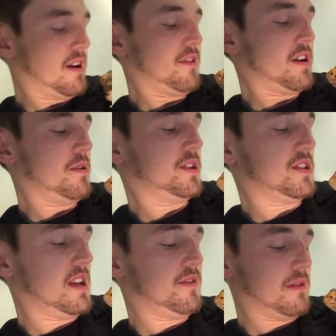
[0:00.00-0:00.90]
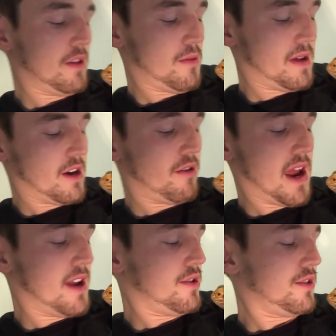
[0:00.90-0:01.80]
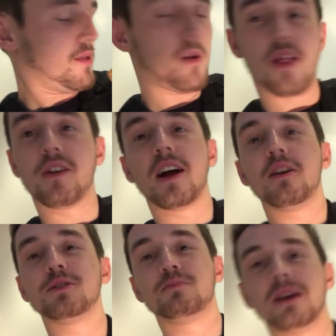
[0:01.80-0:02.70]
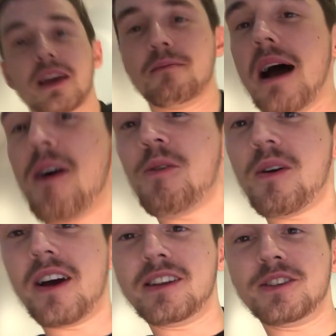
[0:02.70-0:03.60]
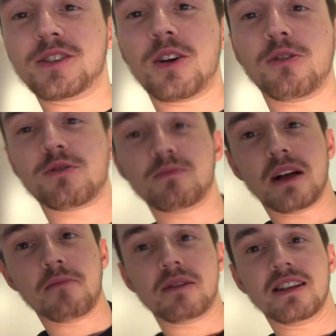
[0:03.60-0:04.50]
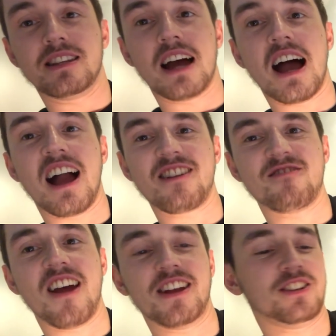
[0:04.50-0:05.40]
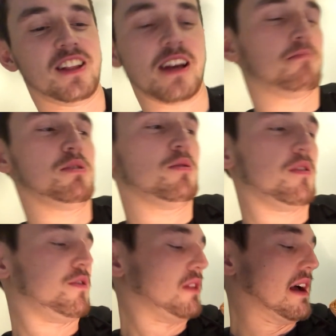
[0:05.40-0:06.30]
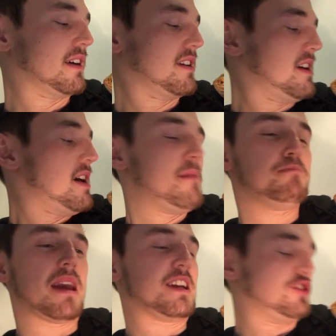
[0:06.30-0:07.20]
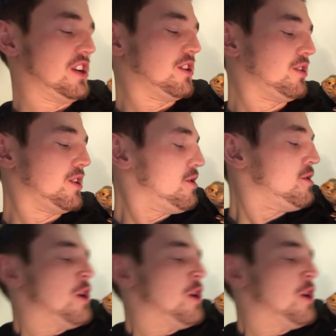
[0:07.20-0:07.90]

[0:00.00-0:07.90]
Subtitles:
Whenever I notice Steve a little bit grey and under the weather, I always pick him out, and he just goes from, like, being dark grey to, like, a beautiful, like, beigey colour.